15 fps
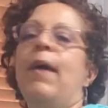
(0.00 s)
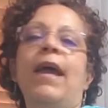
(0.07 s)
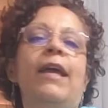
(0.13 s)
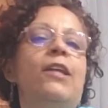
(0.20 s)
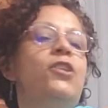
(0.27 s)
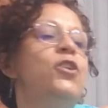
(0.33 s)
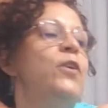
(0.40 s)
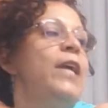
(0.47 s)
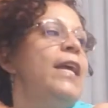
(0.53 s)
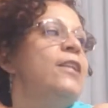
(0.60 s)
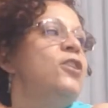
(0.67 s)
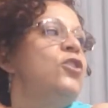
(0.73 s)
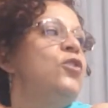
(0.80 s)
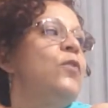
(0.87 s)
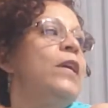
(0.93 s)
back at your
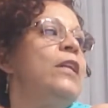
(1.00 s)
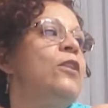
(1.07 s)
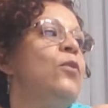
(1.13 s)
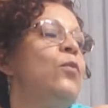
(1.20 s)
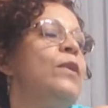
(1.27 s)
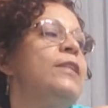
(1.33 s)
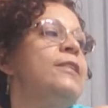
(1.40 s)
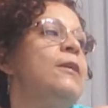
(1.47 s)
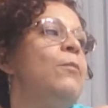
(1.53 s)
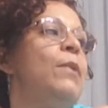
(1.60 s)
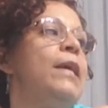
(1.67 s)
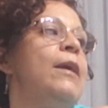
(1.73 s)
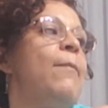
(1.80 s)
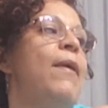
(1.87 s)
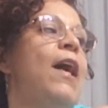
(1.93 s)
hands, straighten the wrist and
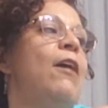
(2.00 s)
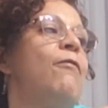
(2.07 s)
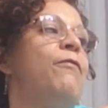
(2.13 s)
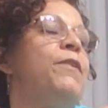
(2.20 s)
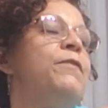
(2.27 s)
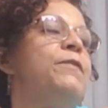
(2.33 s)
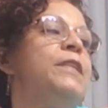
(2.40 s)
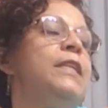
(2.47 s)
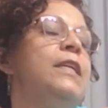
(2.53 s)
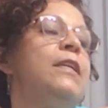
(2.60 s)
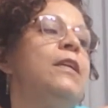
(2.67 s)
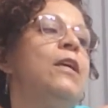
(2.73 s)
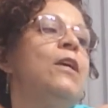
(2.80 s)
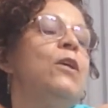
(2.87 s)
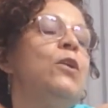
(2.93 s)
bring it back.
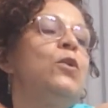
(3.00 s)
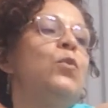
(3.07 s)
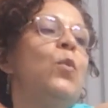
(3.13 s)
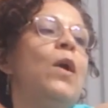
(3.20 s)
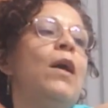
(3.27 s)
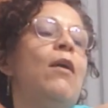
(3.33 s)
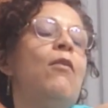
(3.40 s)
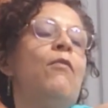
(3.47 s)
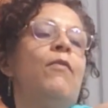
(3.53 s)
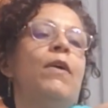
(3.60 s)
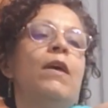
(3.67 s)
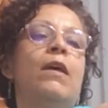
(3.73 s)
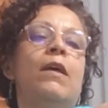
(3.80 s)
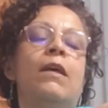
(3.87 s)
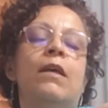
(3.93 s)
15, 12,
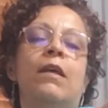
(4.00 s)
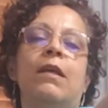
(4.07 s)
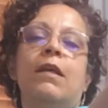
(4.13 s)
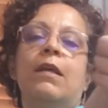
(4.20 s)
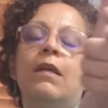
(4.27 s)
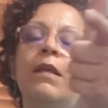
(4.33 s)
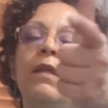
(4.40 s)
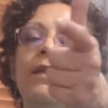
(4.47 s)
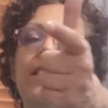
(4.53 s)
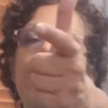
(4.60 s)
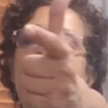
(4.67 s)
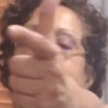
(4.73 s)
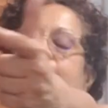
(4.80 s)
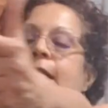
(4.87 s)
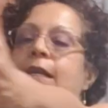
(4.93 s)
9,
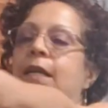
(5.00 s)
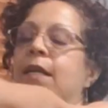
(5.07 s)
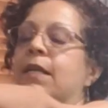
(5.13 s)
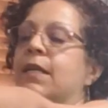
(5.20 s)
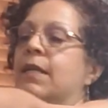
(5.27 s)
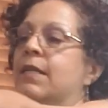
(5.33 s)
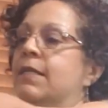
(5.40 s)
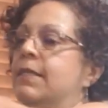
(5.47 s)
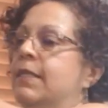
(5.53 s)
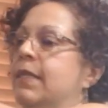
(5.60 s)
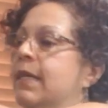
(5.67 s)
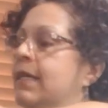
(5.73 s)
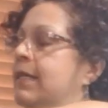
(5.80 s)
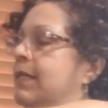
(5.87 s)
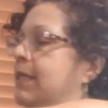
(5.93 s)

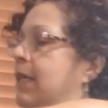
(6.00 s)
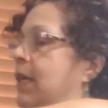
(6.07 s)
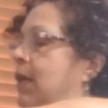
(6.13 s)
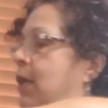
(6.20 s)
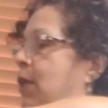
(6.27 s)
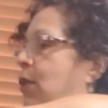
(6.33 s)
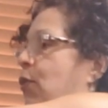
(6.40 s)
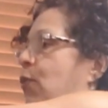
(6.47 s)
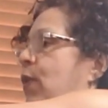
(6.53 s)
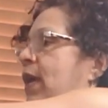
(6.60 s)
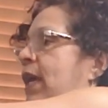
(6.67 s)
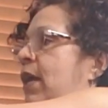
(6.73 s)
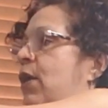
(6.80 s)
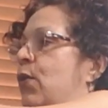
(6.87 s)
6, 3.